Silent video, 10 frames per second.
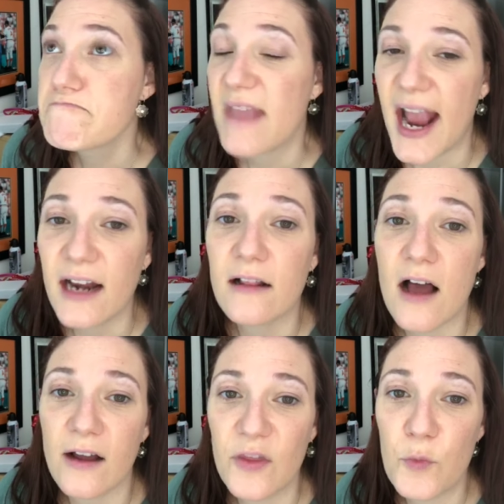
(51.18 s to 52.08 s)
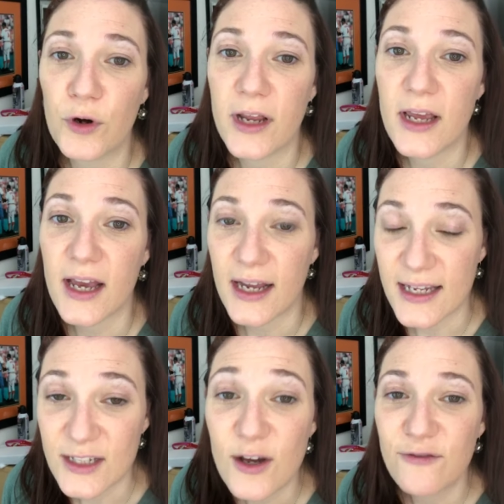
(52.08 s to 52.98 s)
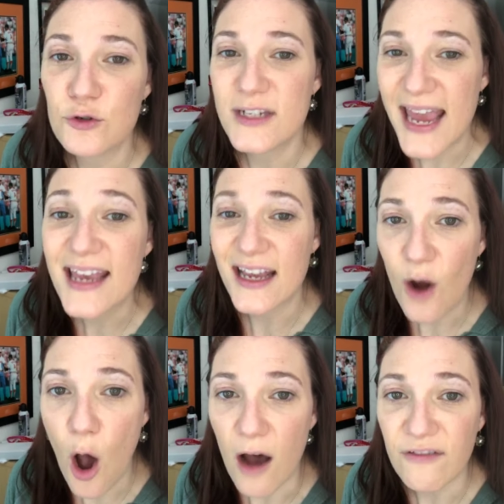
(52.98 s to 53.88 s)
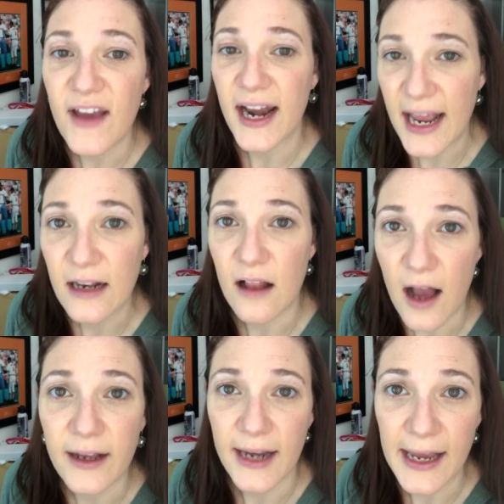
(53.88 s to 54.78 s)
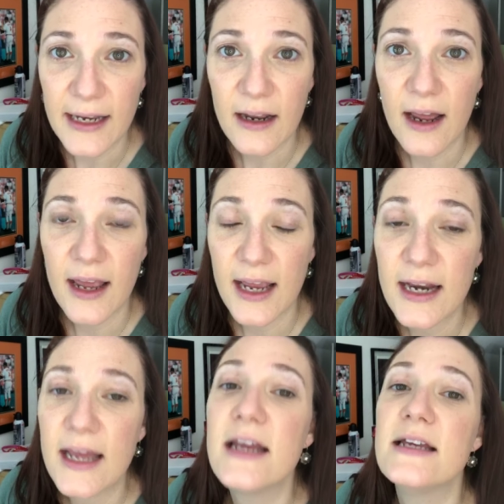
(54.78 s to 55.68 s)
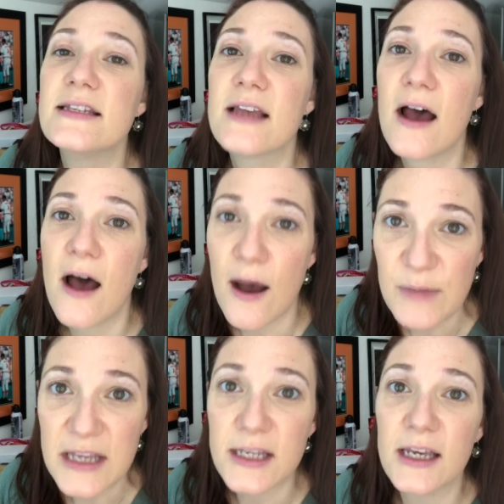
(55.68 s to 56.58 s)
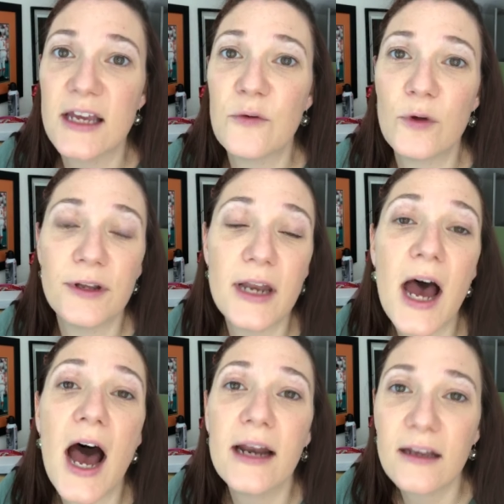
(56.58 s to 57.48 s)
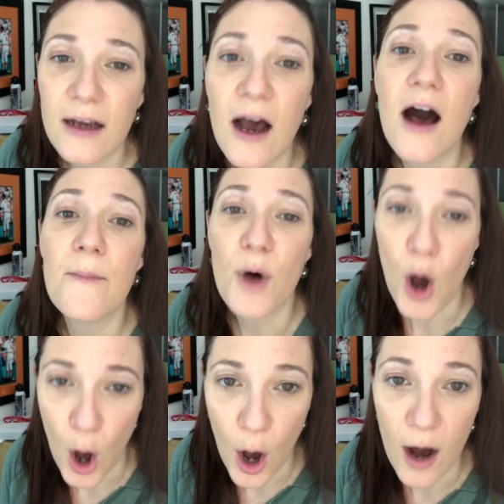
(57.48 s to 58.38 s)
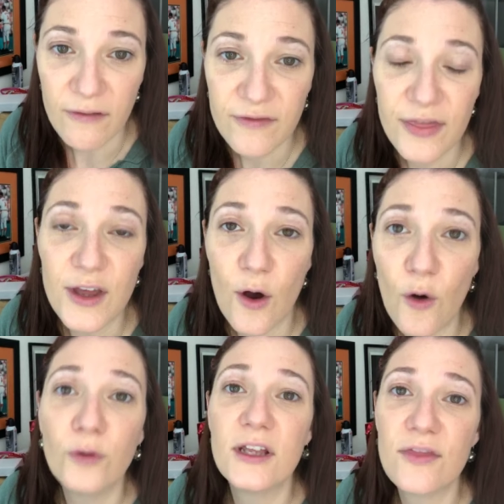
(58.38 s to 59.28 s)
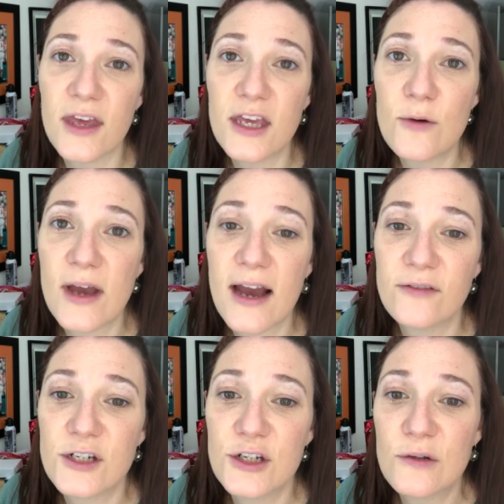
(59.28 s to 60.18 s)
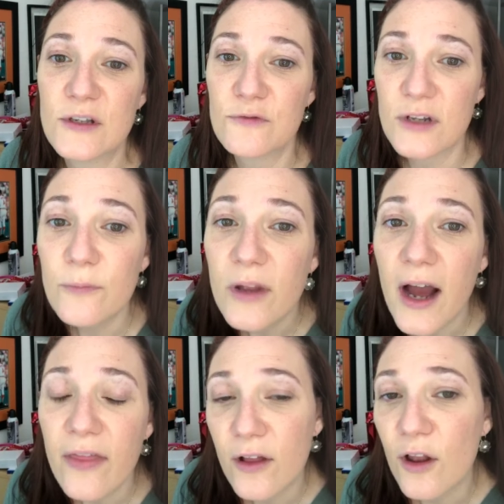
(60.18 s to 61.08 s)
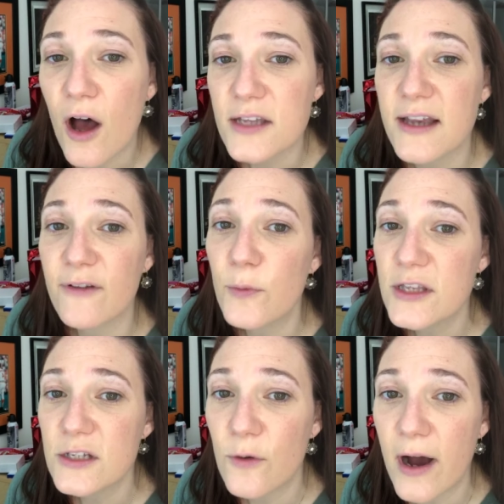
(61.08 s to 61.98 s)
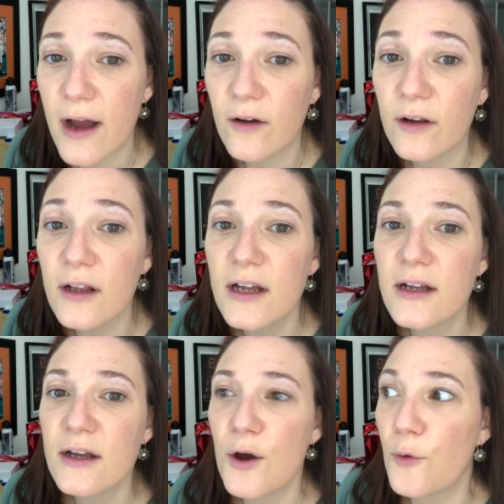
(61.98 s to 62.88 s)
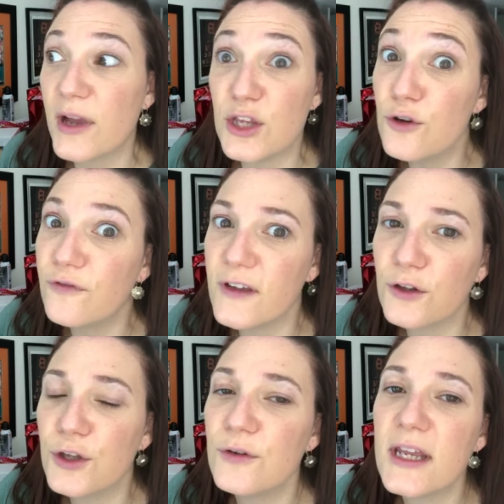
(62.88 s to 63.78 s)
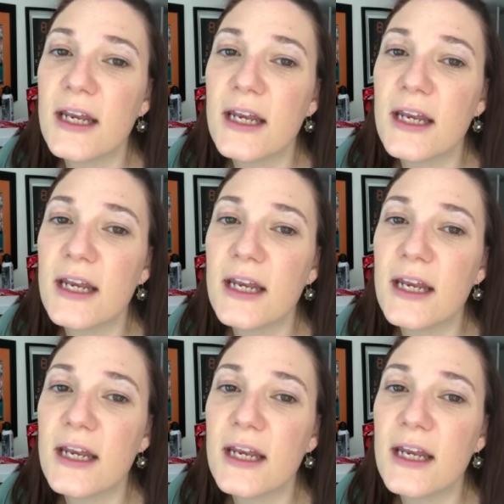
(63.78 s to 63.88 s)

8 o'clock in the morning and I still have to take it off at 8 o'clock at night. It is amazing. It will not come off. The only thing you have to do is reapply the gloss every once in a while when you feel you need